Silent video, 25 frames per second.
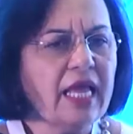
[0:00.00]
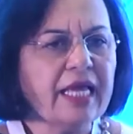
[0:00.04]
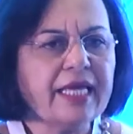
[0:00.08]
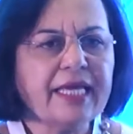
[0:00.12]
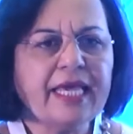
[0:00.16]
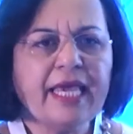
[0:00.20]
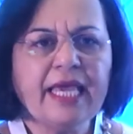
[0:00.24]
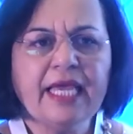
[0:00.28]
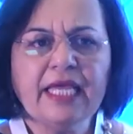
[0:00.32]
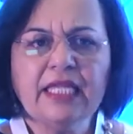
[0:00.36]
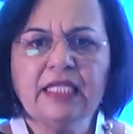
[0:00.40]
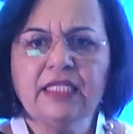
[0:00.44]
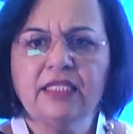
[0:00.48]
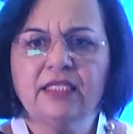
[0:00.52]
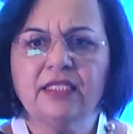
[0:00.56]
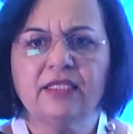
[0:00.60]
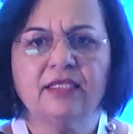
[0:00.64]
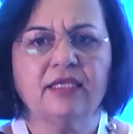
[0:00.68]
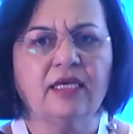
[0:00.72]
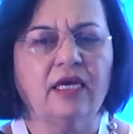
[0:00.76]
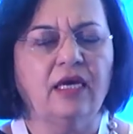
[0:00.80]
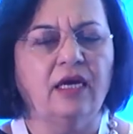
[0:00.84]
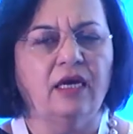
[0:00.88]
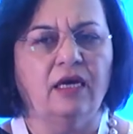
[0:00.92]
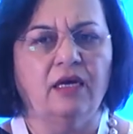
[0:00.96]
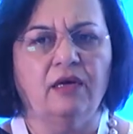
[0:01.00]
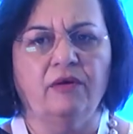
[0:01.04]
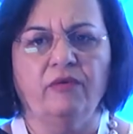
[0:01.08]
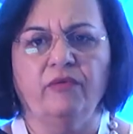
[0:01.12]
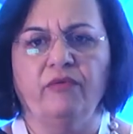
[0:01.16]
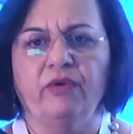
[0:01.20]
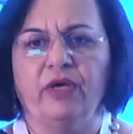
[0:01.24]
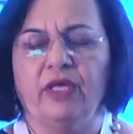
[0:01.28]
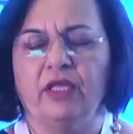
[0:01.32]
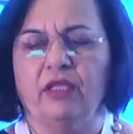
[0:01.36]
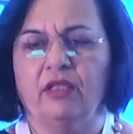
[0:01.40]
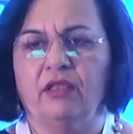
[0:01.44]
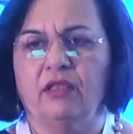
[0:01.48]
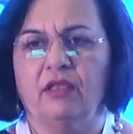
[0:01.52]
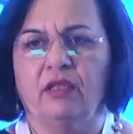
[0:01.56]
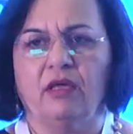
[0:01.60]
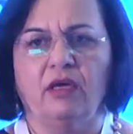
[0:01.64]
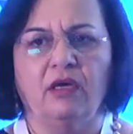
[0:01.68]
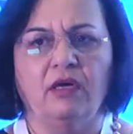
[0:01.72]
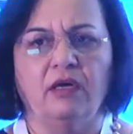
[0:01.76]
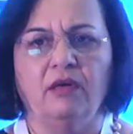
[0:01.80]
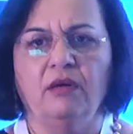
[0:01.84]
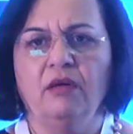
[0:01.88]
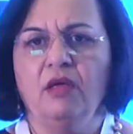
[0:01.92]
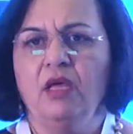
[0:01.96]
kids with
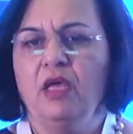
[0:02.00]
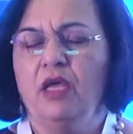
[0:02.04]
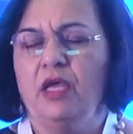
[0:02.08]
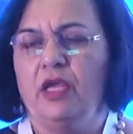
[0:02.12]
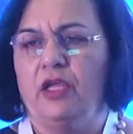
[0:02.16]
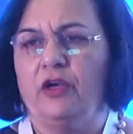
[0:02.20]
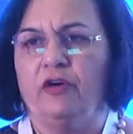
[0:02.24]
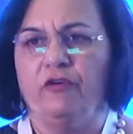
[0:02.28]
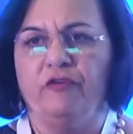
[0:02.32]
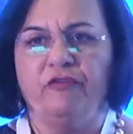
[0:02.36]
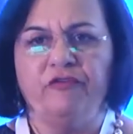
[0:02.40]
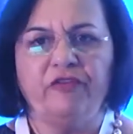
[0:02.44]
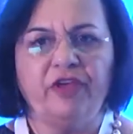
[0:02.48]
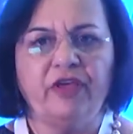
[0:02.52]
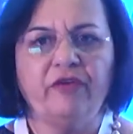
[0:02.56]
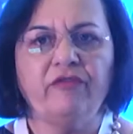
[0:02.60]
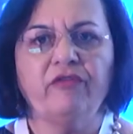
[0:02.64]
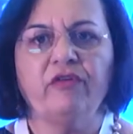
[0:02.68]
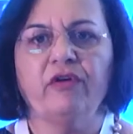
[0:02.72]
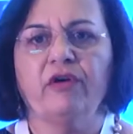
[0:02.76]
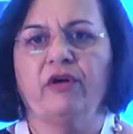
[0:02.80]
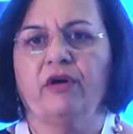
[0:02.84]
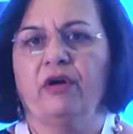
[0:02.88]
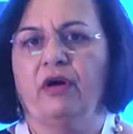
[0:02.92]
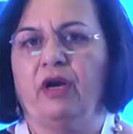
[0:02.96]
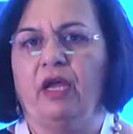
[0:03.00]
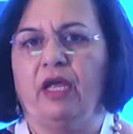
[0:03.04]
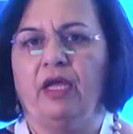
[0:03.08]
fever,